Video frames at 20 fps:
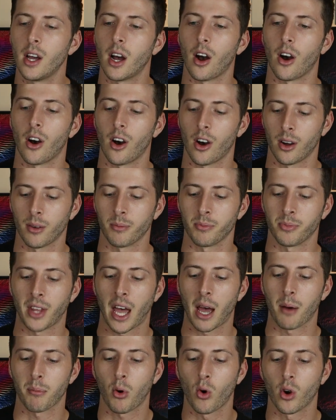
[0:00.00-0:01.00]

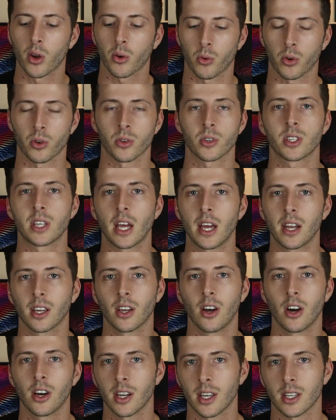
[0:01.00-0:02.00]
That point where you're
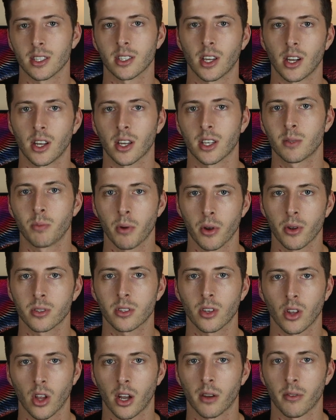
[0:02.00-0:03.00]
standing on is going to
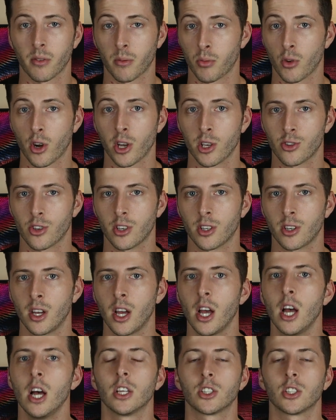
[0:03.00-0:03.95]
experience a lot of abrasion.